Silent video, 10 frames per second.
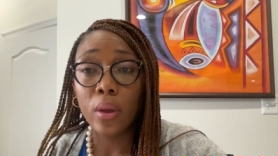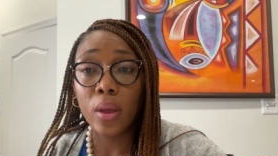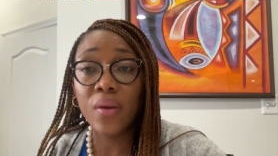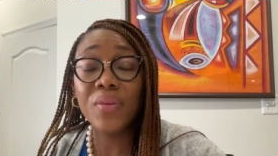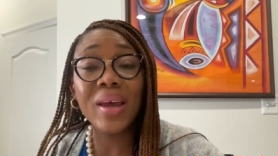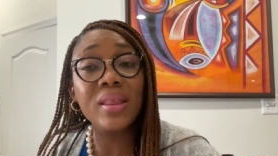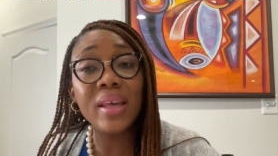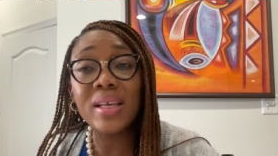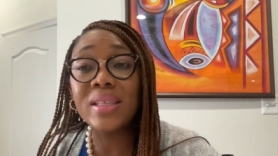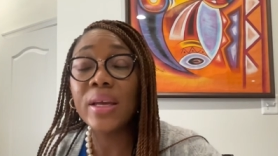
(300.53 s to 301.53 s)
If there are
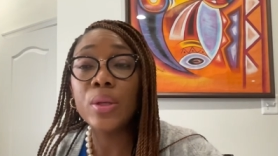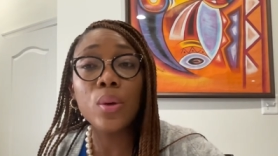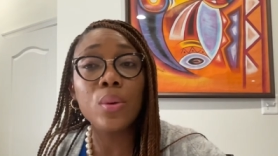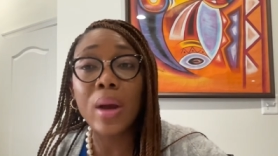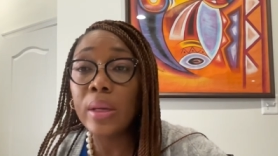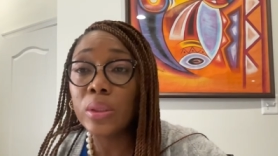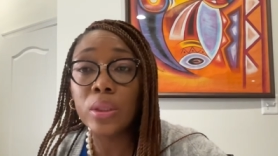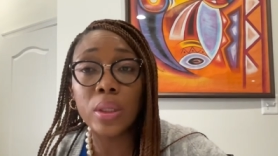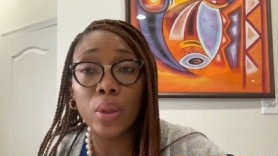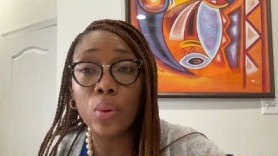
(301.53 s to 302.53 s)
things that you don't know how to
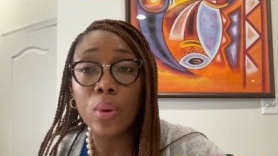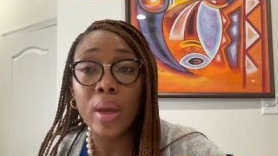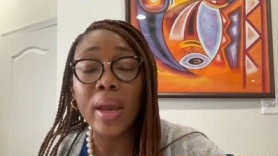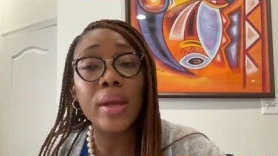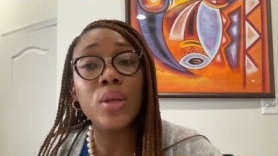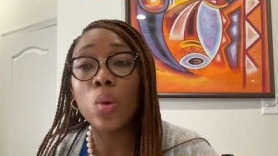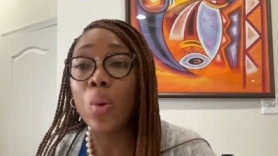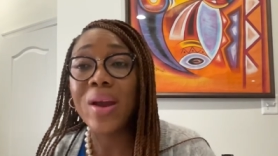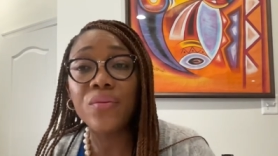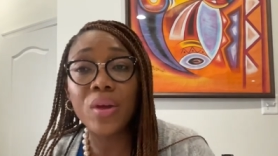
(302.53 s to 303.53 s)
do and your
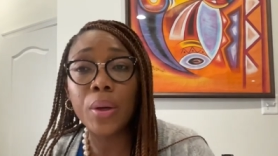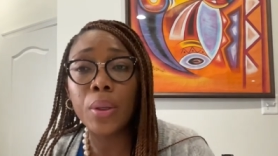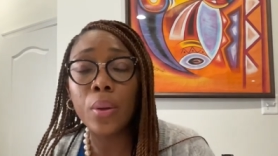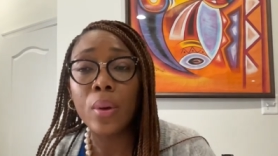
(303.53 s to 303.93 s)
wife know how to do,